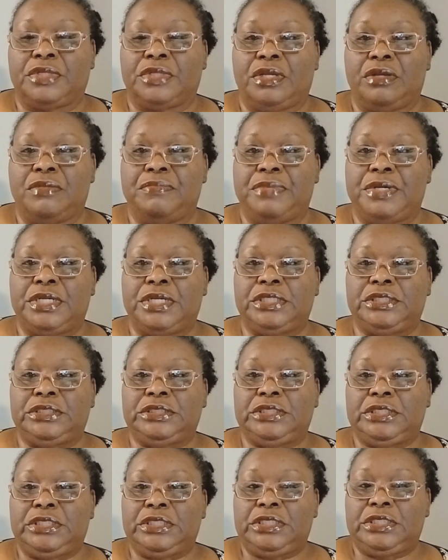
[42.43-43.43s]
But
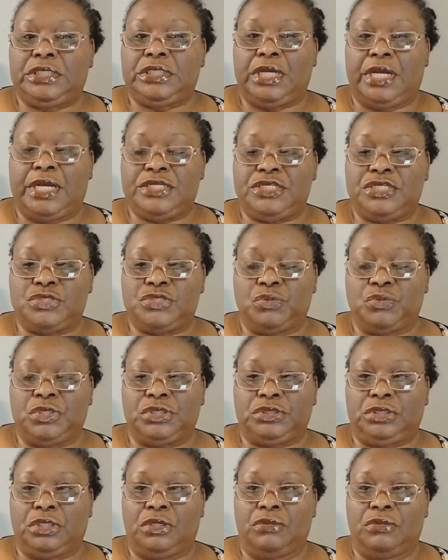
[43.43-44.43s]
I just
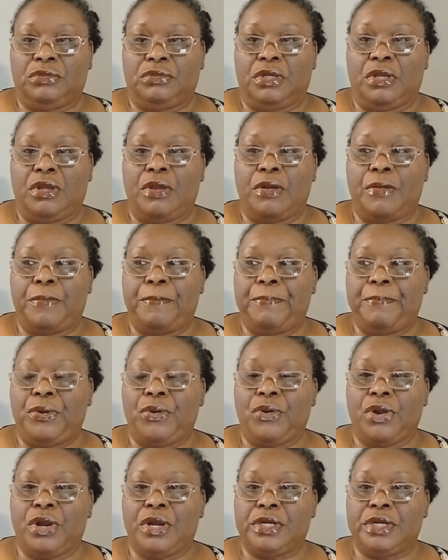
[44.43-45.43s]
worked on
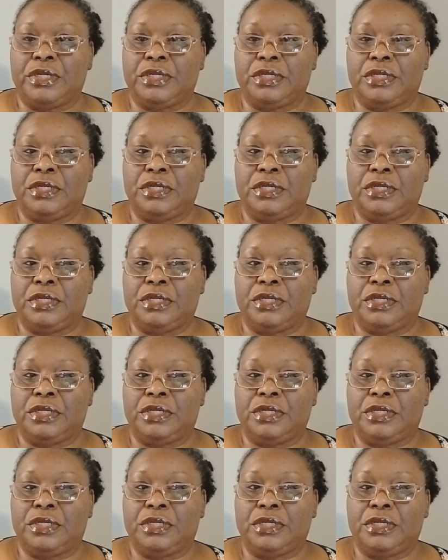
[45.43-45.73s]
part